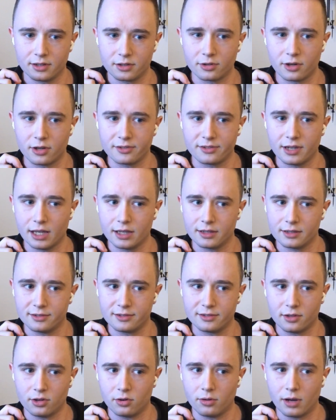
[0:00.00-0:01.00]
across helis.
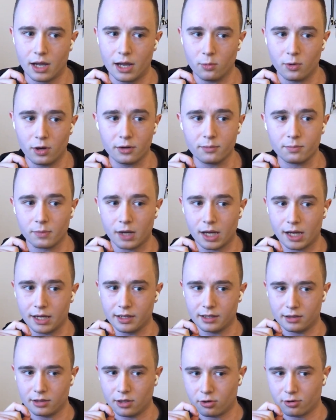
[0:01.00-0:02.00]
So I want
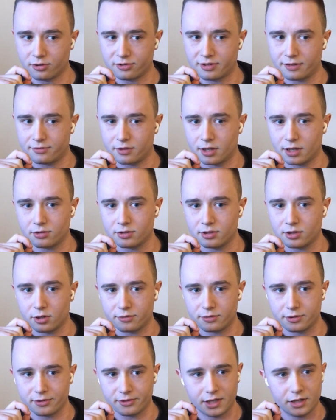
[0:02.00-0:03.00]
my Logo 700
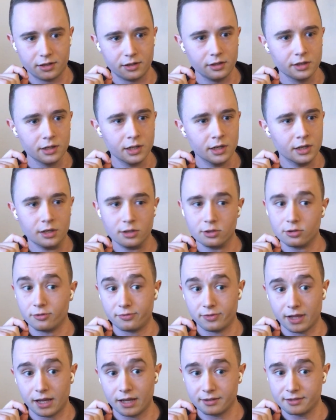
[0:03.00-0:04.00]
over there to
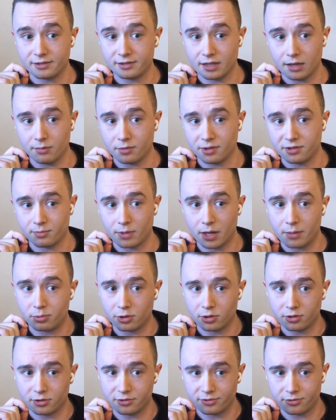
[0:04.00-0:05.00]
fly the same as my
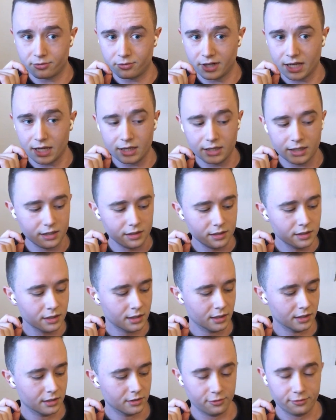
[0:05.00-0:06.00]
Protus 380,
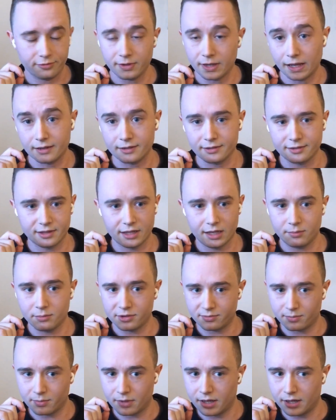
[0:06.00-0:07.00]
to fly the same
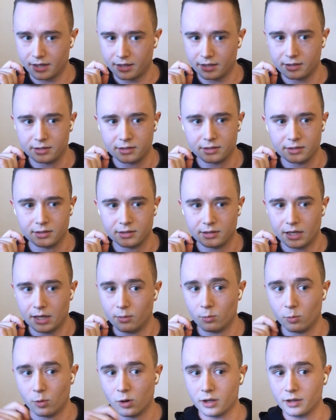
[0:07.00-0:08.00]
as my
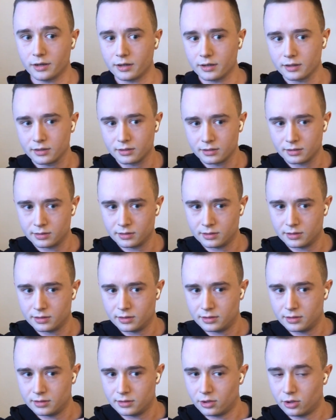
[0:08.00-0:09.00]
M1,
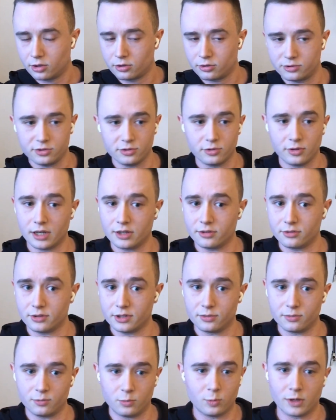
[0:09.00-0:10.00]
Logo
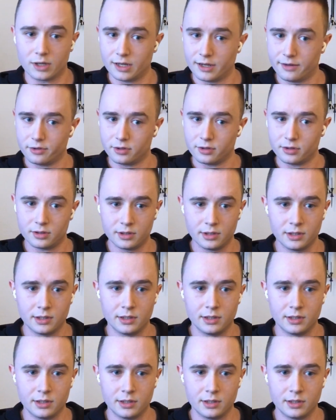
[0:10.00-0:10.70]
200, whatever.